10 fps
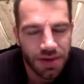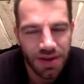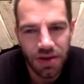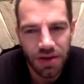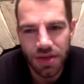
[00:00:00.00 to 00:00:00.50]

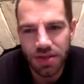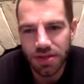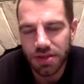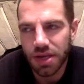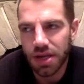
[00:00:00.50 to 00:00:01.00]
No, it
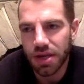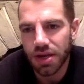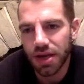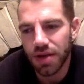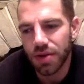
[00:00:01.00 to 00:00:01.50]

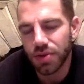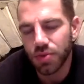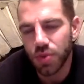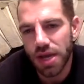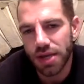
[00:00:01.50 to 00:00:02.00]
was
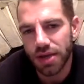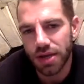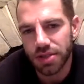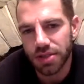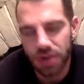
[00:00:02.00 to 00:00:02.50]
weird. I
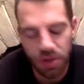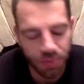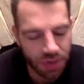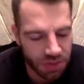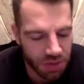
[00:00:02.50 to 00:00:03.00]
had some girls
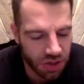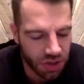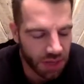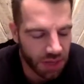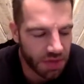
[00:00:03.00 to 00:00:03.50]
messaging me trying to
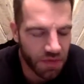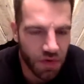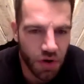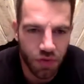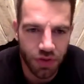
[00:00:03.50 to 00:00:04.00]
get me
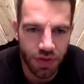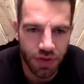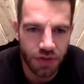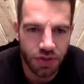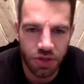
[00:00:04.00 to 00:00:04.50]
involved, and the
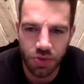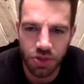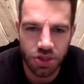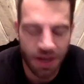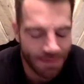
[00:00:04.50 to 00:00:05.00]
girls I knew were
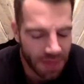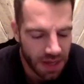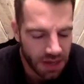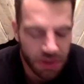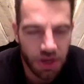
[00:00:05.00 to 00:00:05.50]
just like, don't